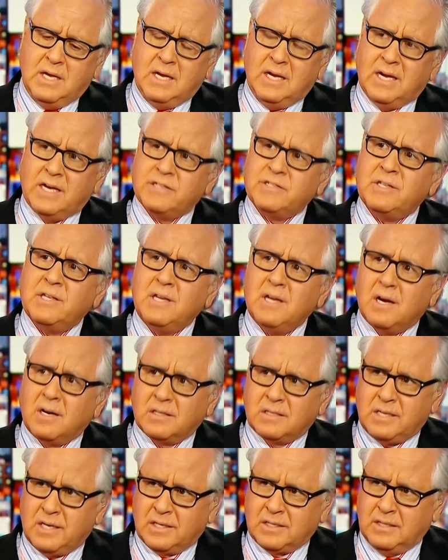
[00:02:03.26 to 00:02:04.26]
He has the
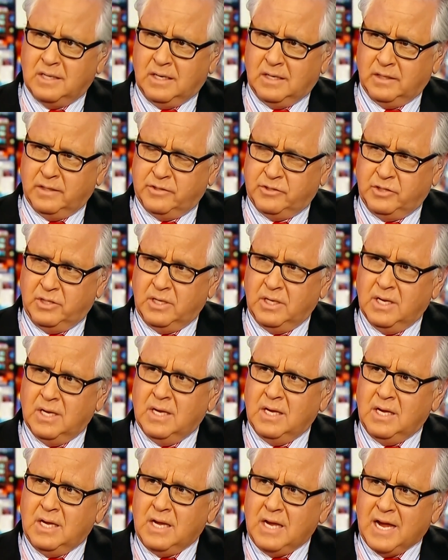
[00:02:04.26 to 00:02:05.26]
young technology.
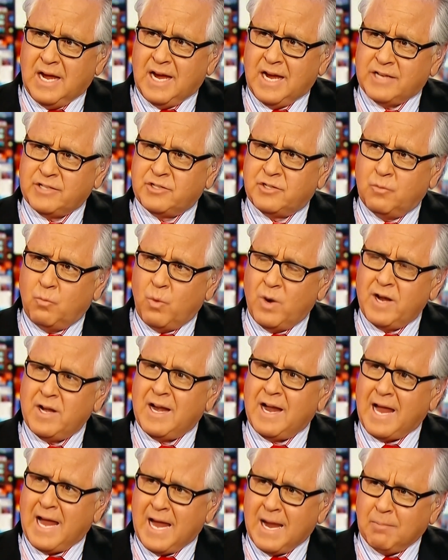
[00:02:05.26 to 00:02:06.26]
He has the
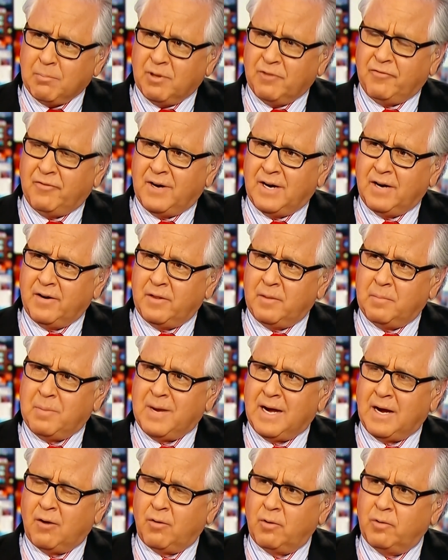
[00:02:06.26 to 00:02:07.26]
way to amplify the
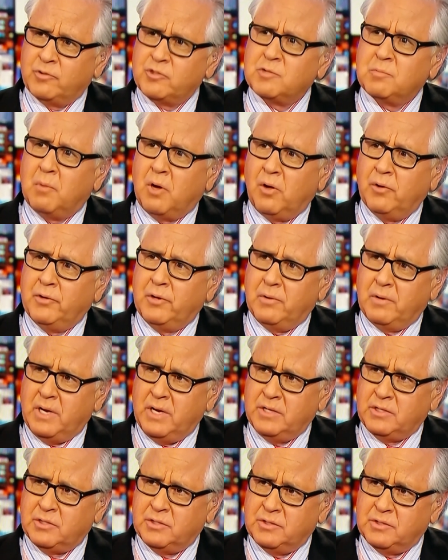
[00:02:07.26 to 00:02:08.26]
power of small
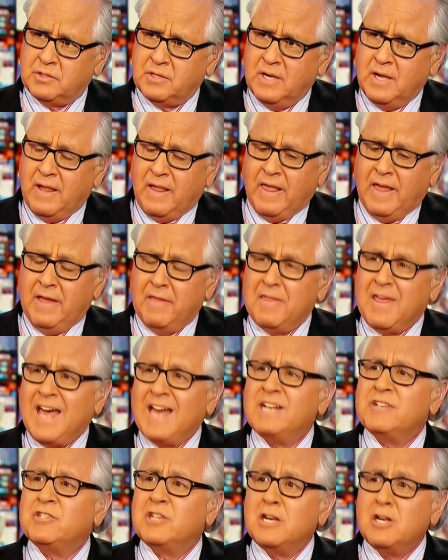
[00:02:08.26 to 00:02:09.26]
donations, and
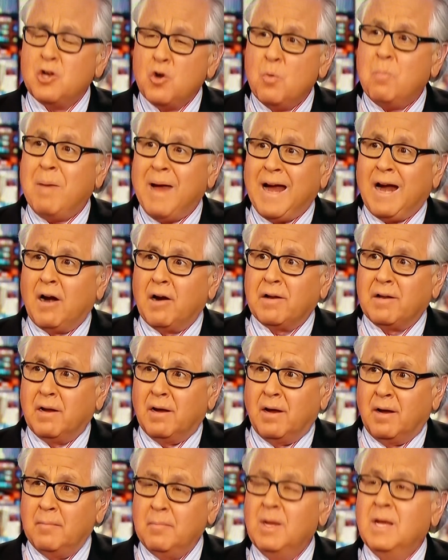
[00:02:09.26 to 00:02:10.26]
that is a new
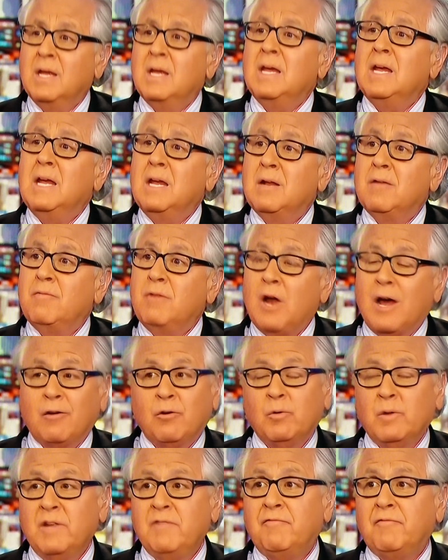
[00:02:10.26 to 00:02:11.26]
paradigm in
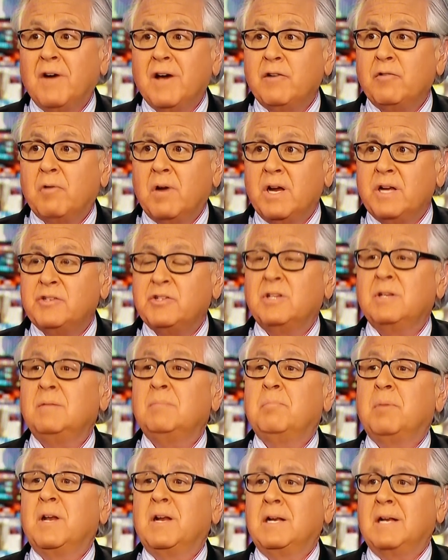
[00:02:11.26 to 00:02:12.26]
not only
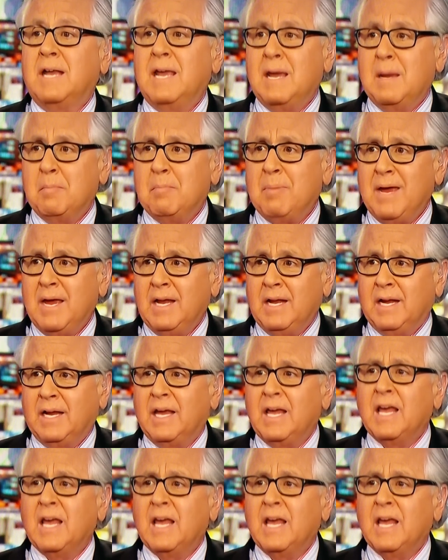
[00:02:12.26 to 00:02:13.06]
fundraising but in campaigning.